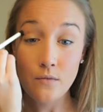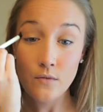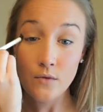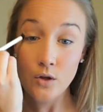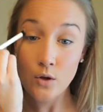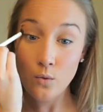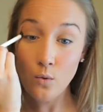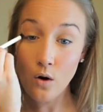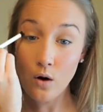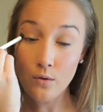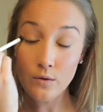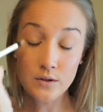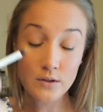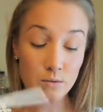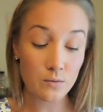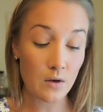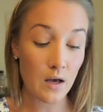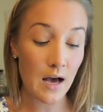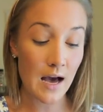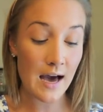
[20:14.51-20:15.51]
you always,
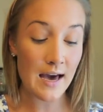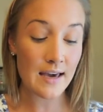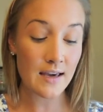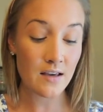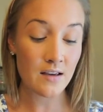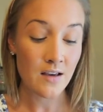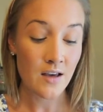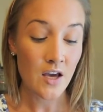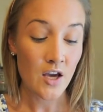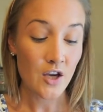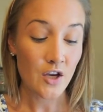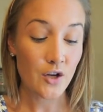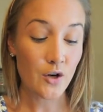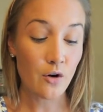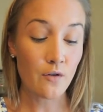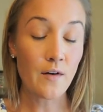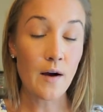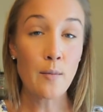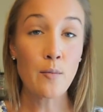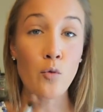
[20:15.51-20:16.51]
you
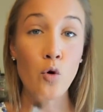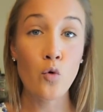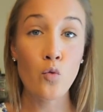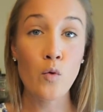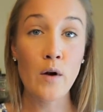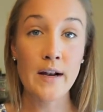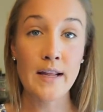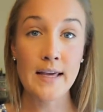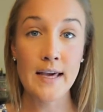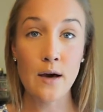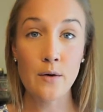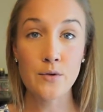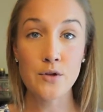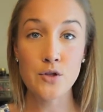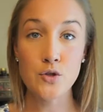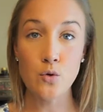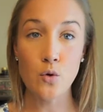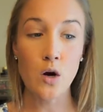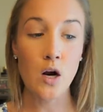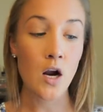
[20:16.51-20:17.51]
know, if I'm running out the
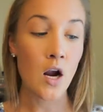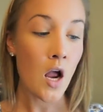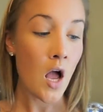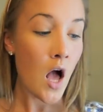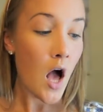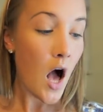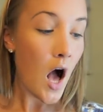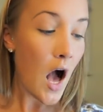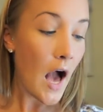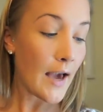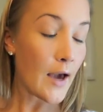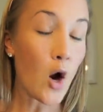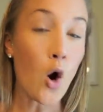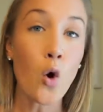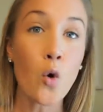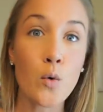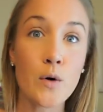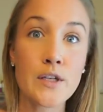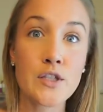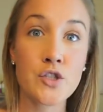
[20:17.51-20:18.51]
door, I
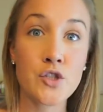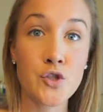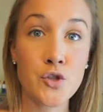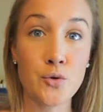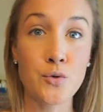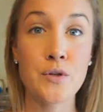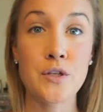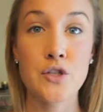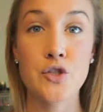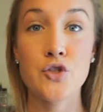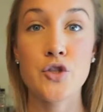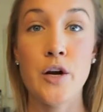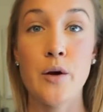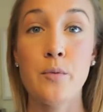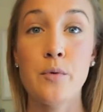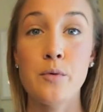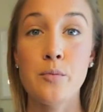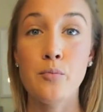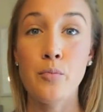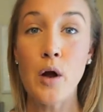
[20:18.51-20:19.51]
always do this trick
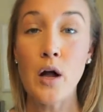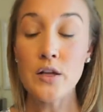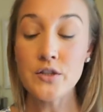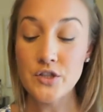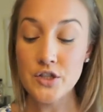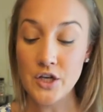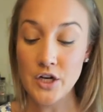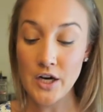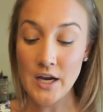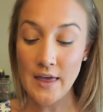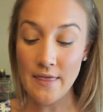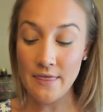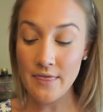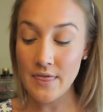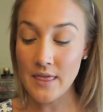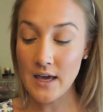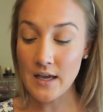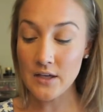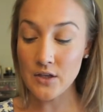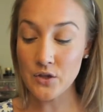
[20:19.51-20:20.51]
with bronzer,
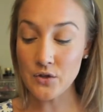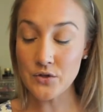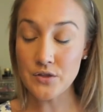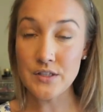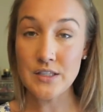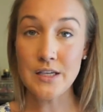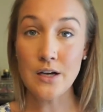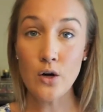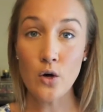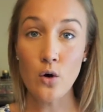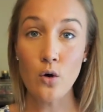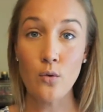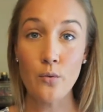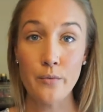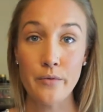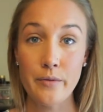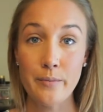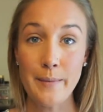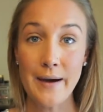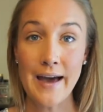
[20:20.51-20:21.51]
and then you'll see I'll go in
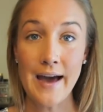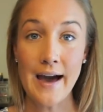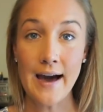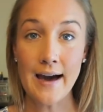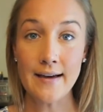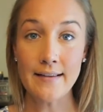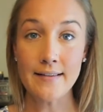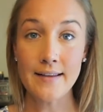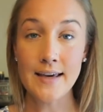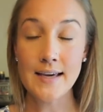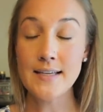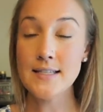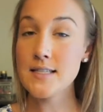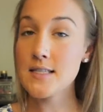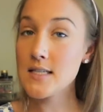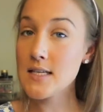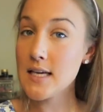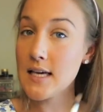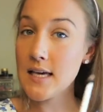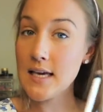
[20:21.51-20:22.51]
with my
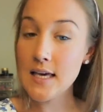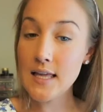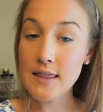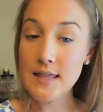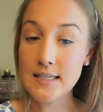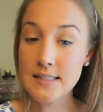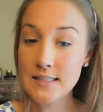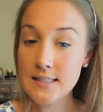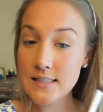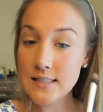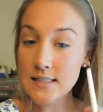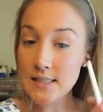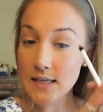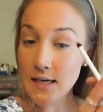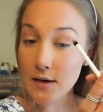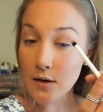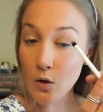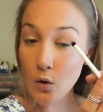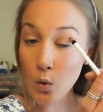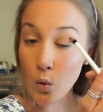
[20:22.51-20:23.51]
highlight. And this is
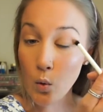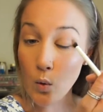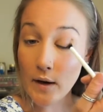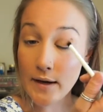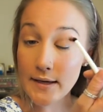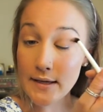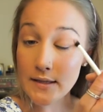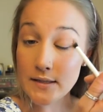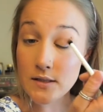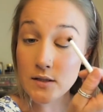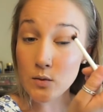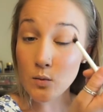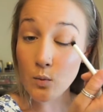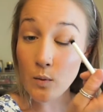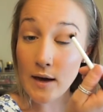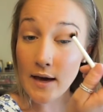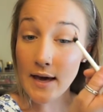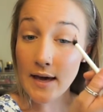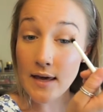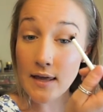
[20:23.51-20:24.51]
the quickest
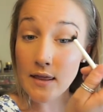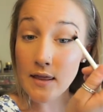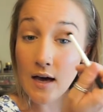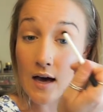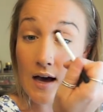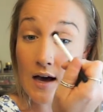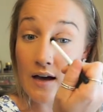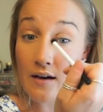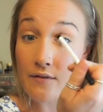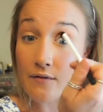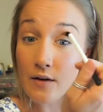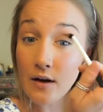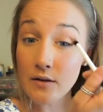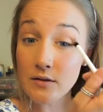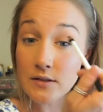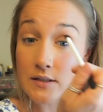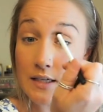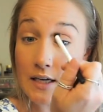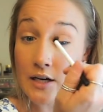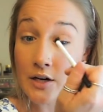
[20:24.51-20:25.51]
way that I
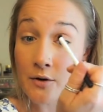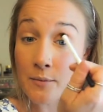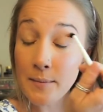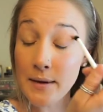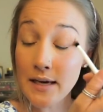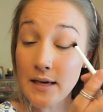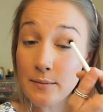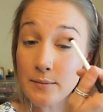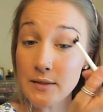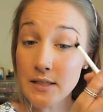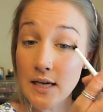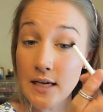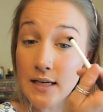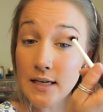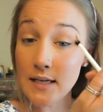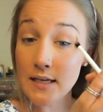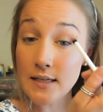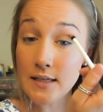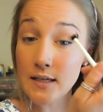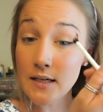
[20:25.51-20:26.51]
found to get your makeup done
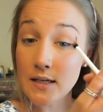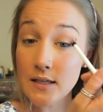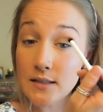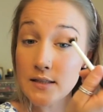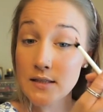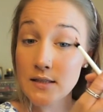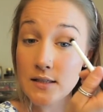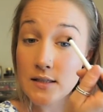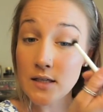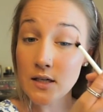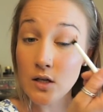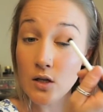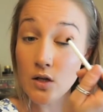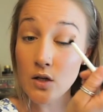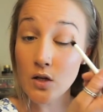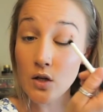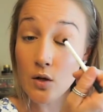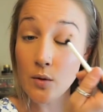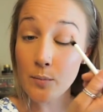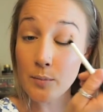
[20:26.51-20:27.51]
and
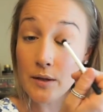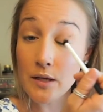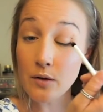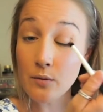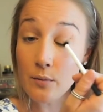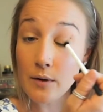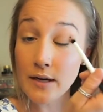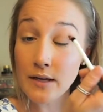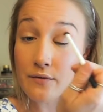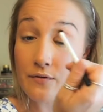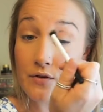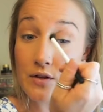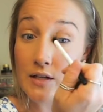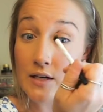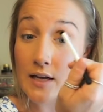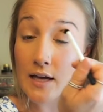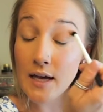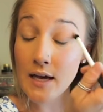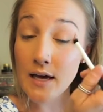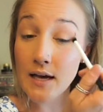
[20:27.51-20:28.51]
still be ready for the
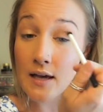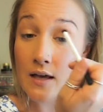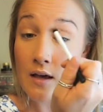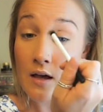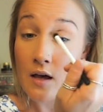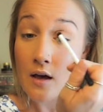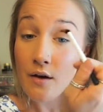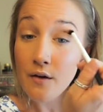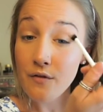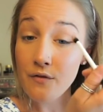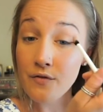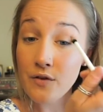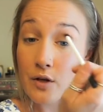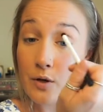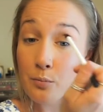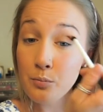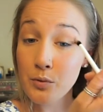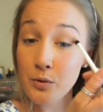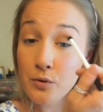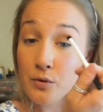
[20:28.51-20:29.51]
day,
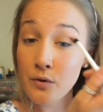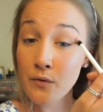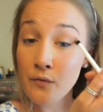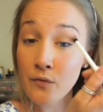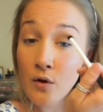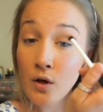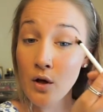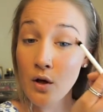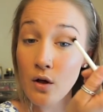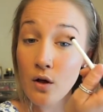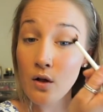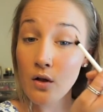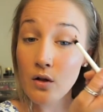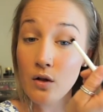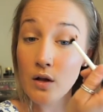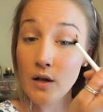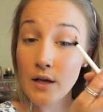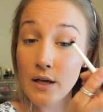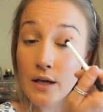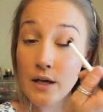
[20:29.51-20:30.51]
feel
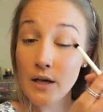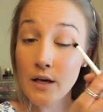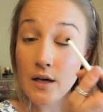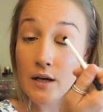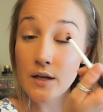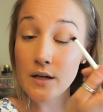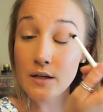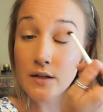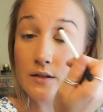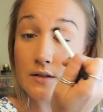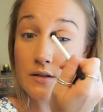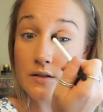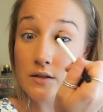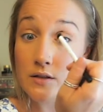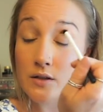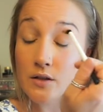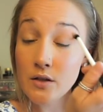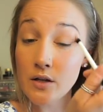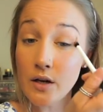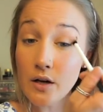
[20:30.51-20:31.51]
beautiful, and,
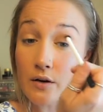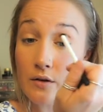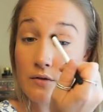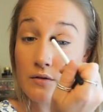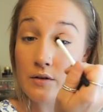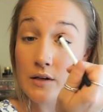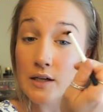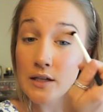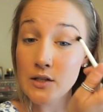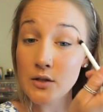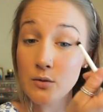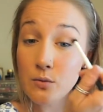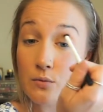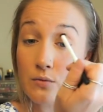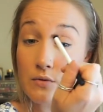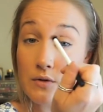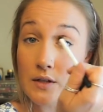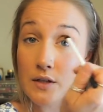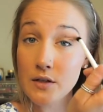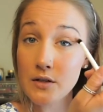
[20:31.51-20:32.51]
you know, and you
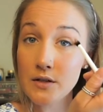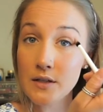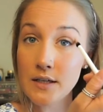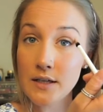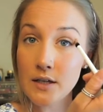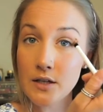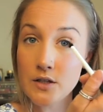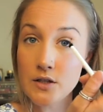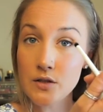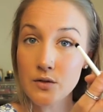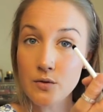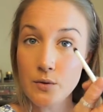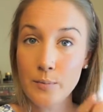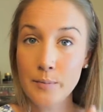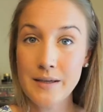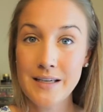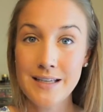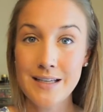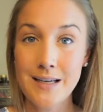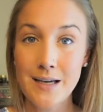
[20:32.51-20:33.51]
literally are just
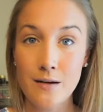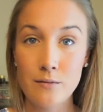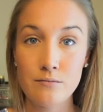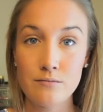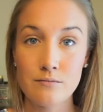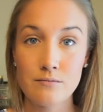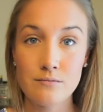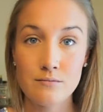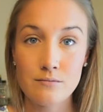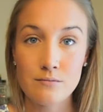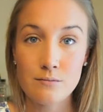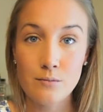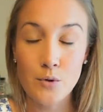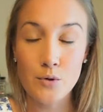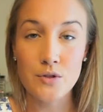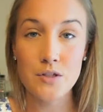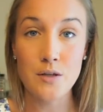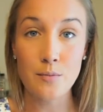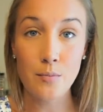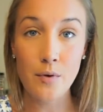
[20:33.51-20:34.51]
repeating
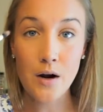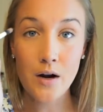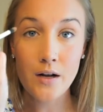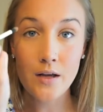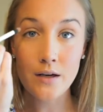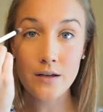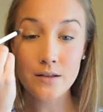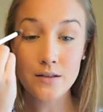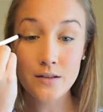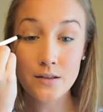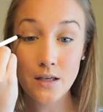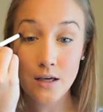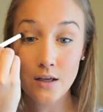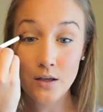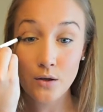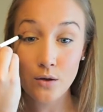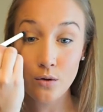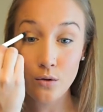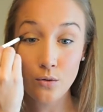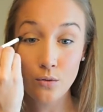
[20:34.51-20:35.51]
most of the products that
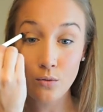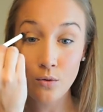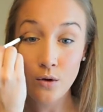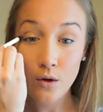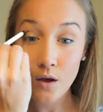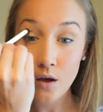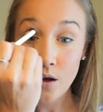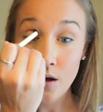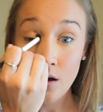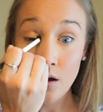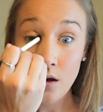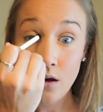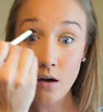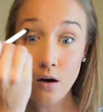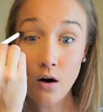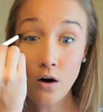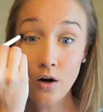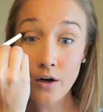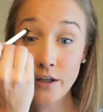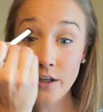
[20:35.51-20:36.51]
you
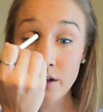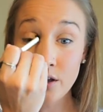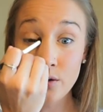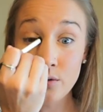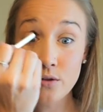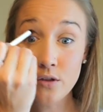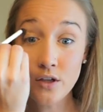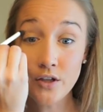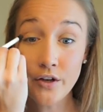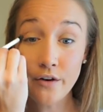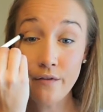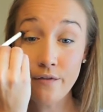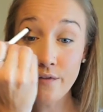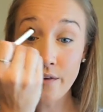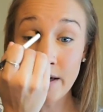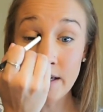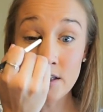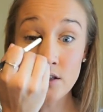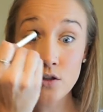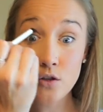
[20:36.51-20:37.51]
already use on your
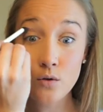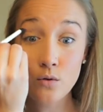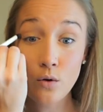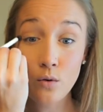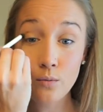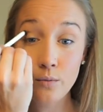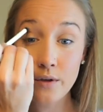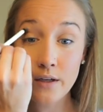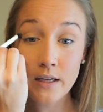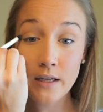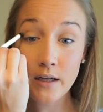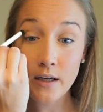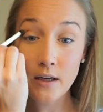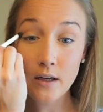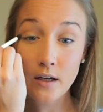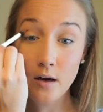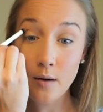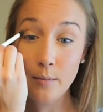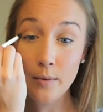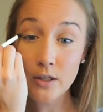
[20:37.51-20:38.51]
face. So you don't
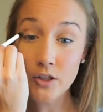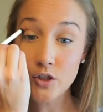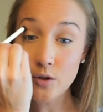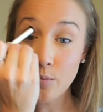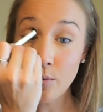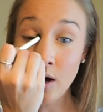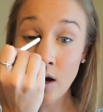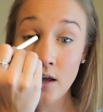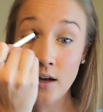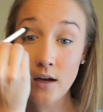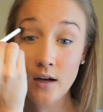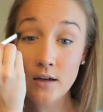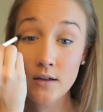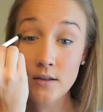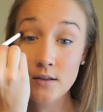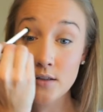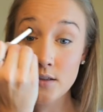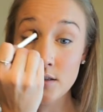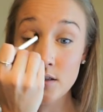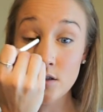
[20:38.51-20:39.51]
need a bunch of
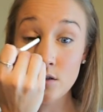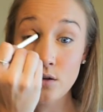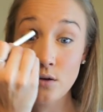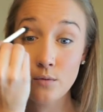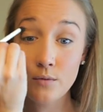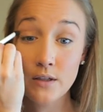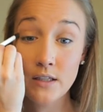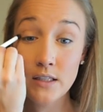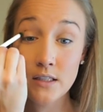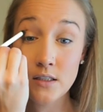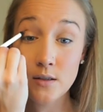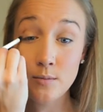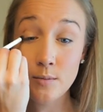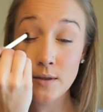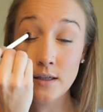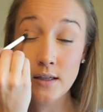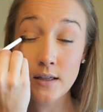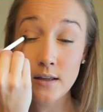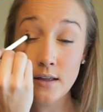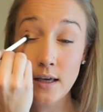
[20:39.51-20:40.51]
products. You don't need to
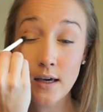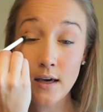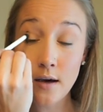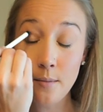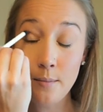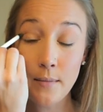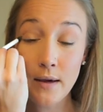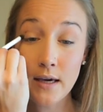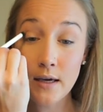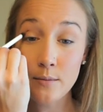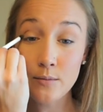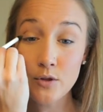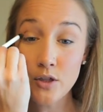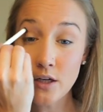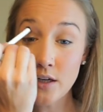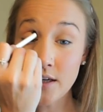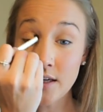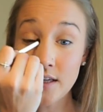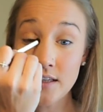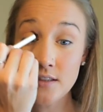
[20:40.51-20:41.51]
be like a makeup
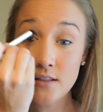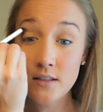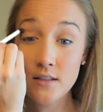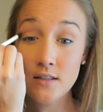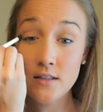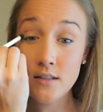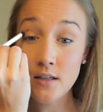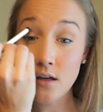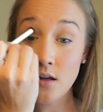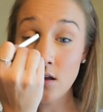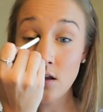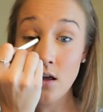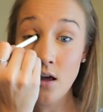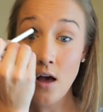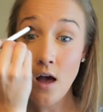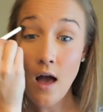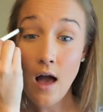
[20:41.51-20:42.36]
junkie to still